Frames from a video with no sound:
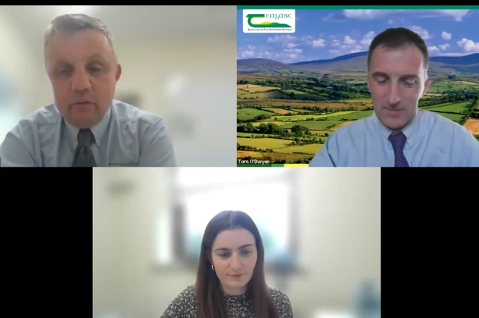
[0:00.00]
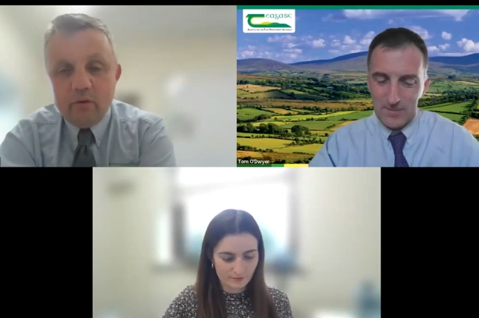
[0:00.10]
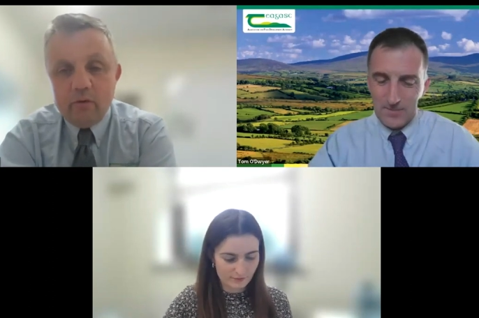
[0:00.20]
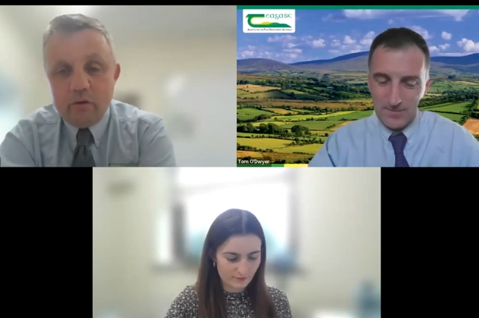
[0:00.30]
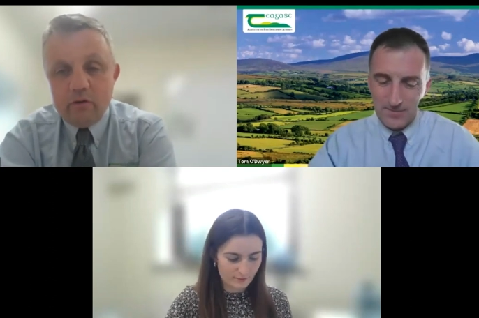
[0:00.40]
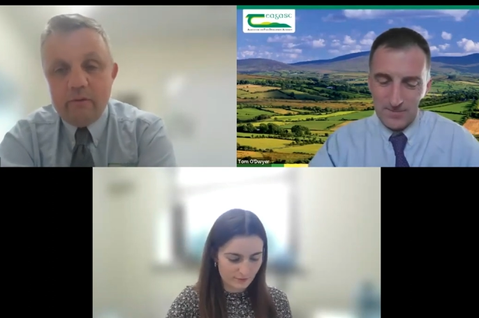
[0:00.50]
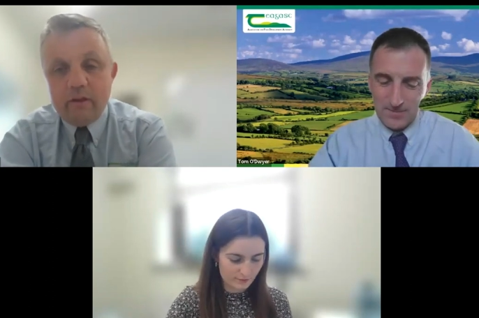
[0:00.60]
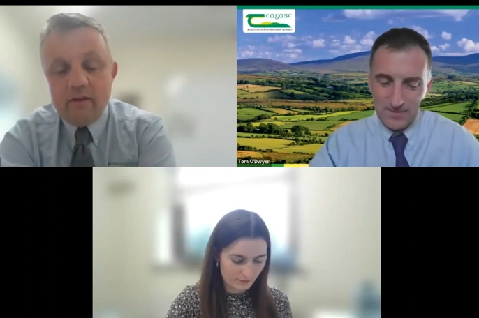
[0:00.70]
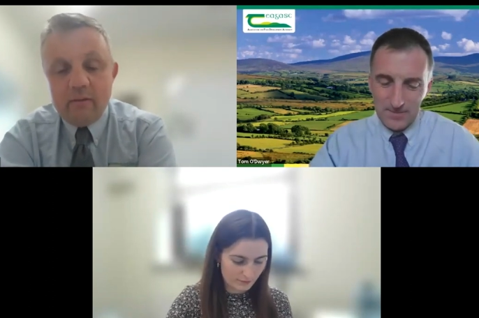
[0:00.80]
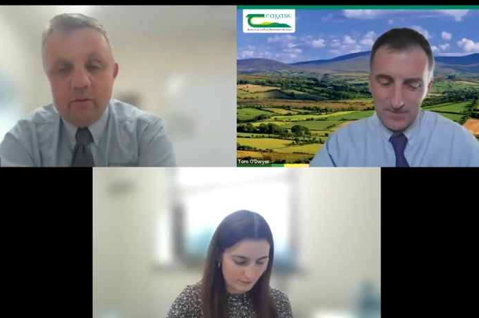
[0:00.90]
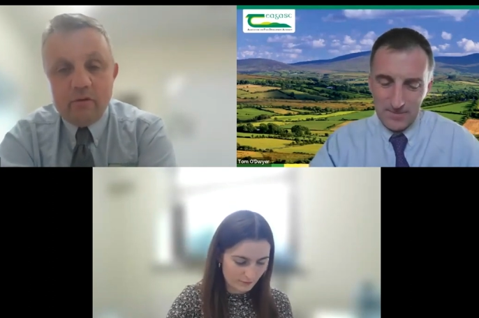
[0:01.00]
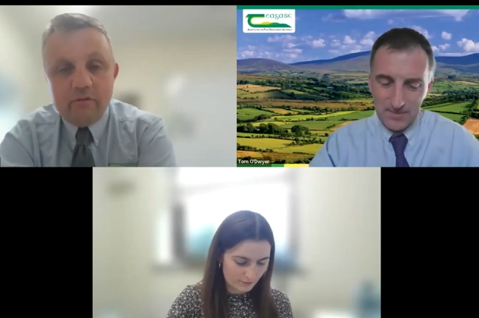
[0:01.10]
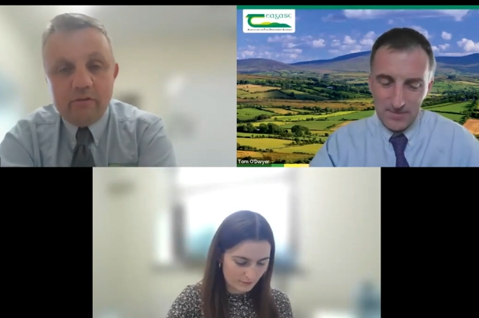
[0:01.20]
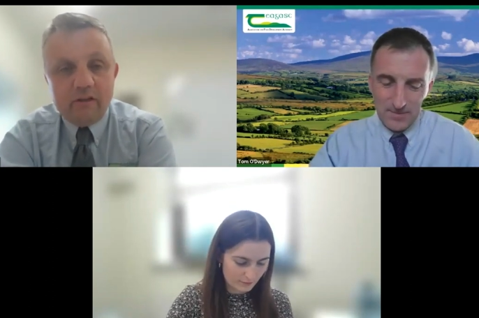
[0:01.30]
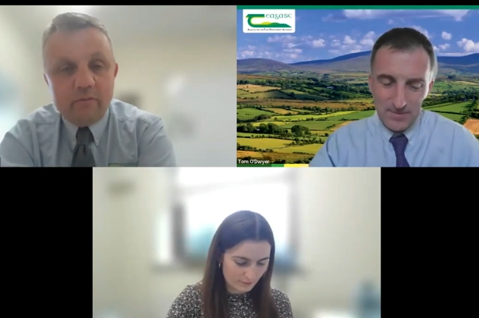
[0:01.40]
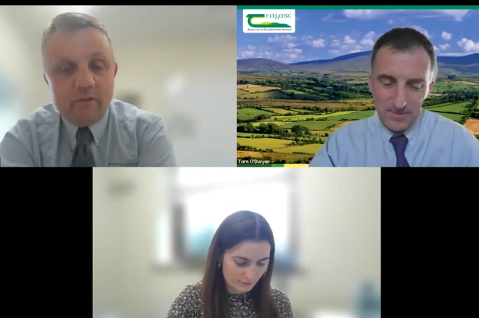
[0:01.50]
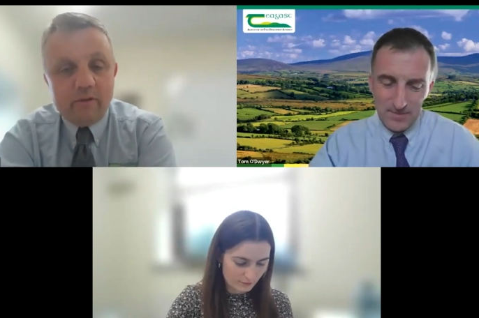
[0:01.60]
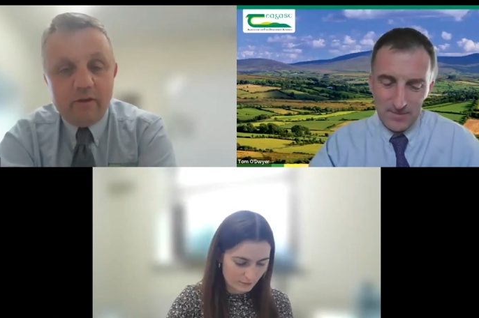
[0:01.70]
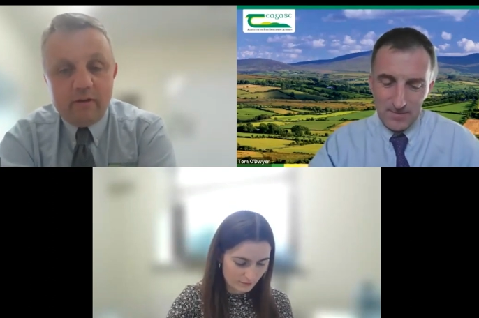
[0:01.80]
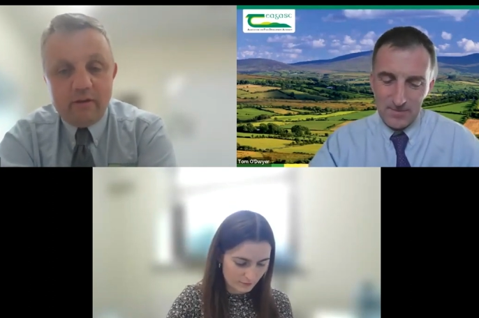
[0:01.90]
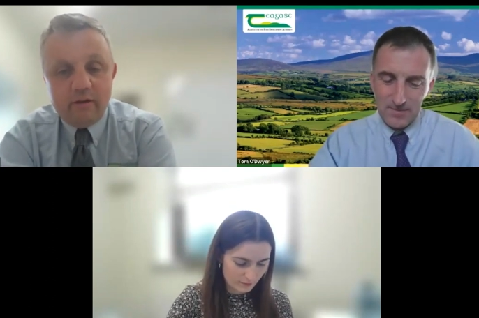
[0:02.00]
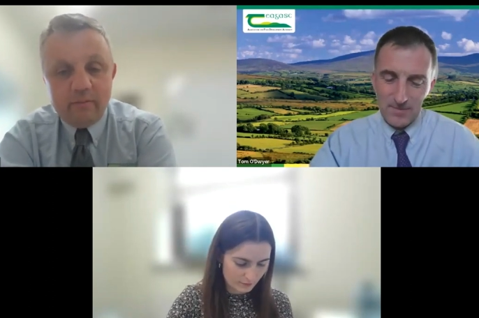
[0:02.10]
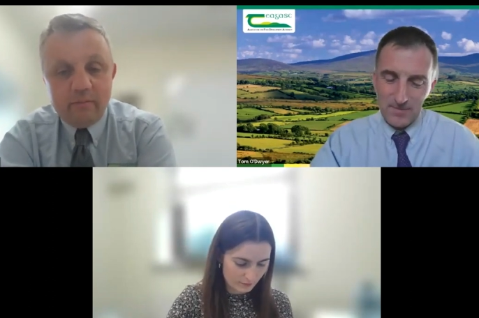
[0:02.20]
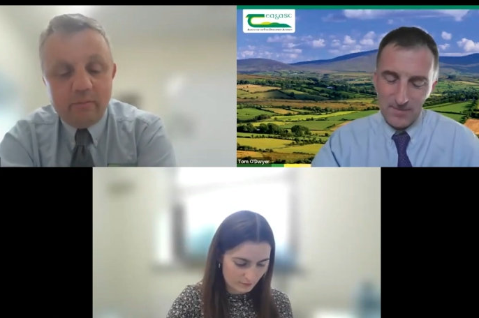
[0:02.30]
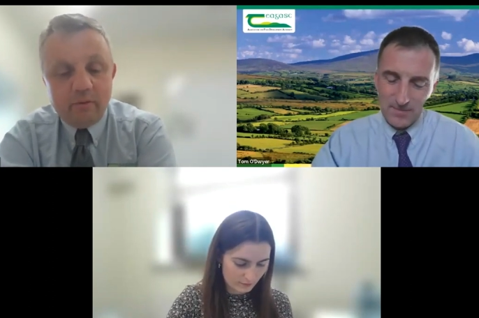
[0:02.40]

Speaker 1: role working the signpost advisory side of the